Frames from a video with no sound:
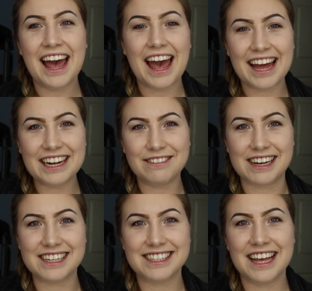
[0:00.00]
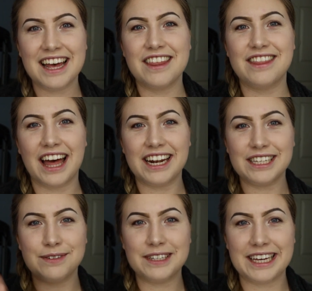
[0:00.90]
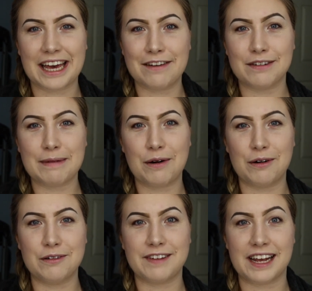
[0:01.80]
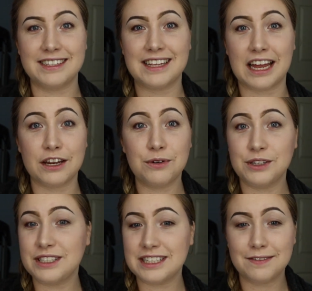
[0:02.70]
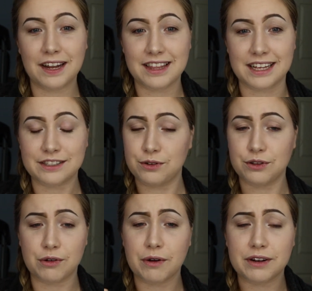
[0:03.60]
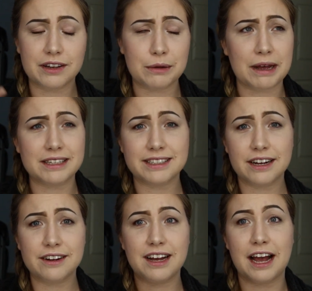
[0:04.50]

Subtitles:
Anyways, that is really it for my whole face, and you could just leave it at this. You could throw on a little mascara.